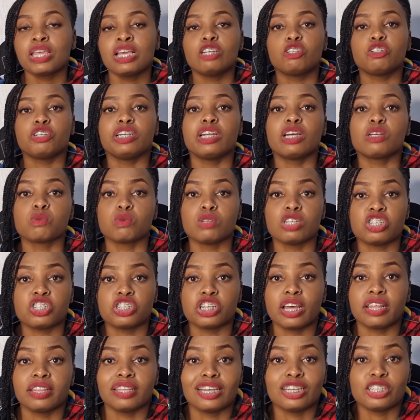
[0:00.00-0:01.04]
traders would
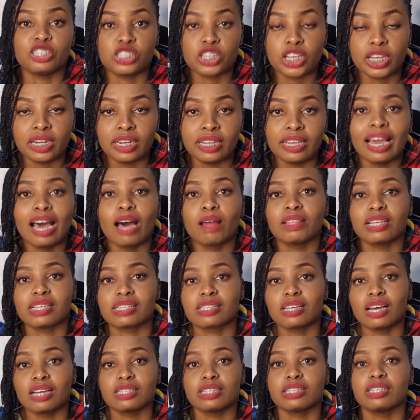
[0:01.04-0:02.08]
share their journey, how they
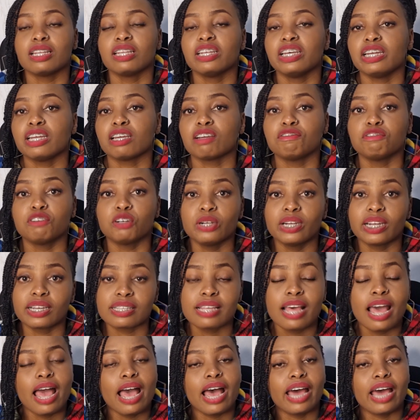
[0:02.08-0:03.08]
started learning Forex,